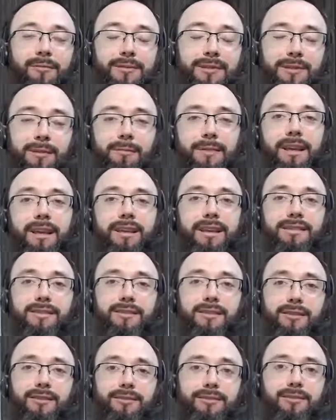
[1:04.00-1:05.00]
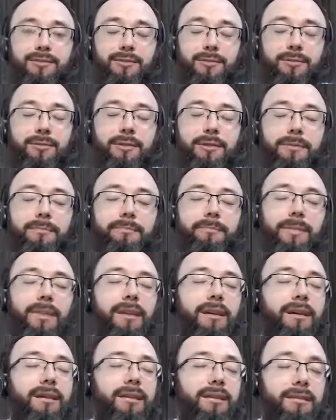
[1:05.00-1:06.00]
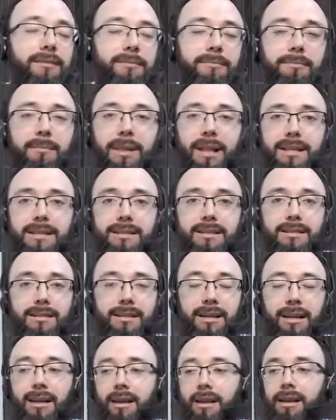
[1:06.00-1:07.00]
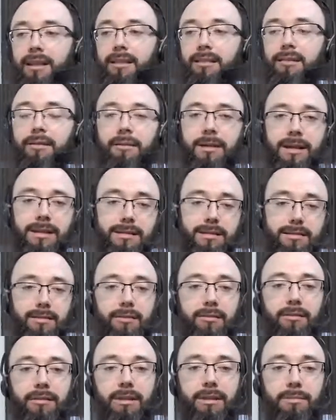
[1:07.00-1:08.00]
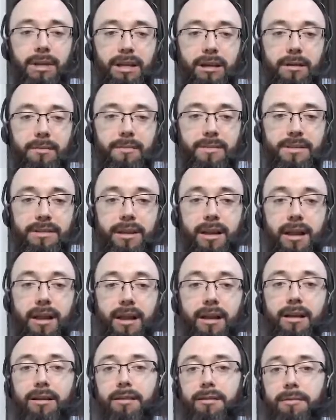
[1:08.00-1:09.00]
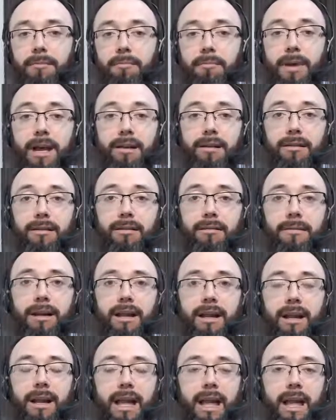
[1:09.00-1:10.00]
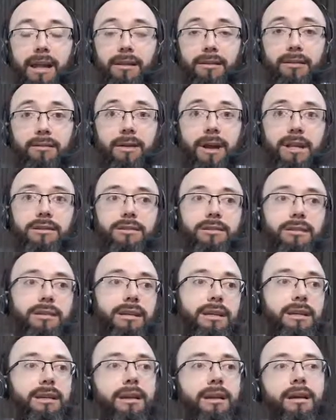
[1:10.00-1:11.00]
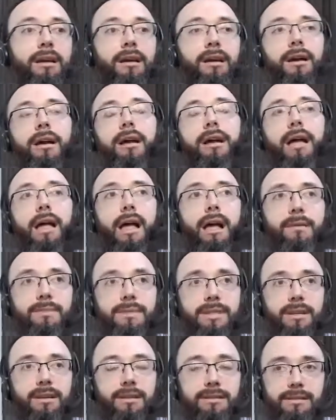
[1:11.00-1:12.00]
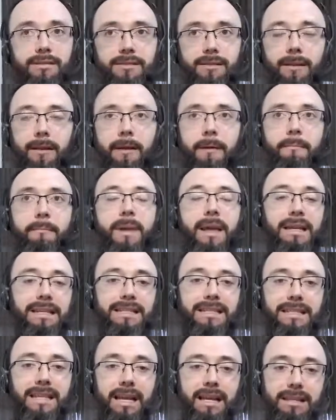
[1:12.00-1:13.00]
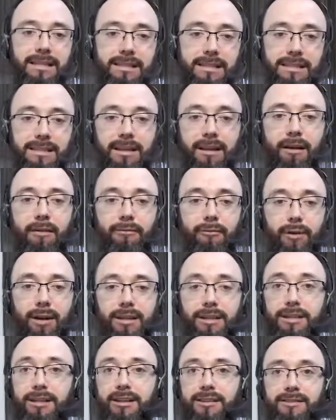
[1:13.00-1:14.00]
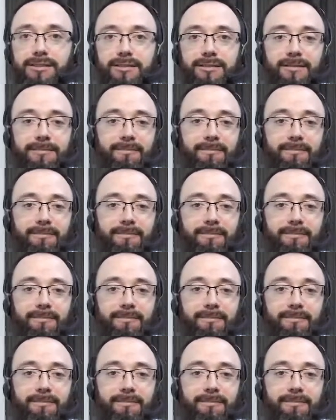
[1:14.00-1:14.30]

something that's not super pleasant, the rest only becomes better and gradually helps us make sense of what doesn't.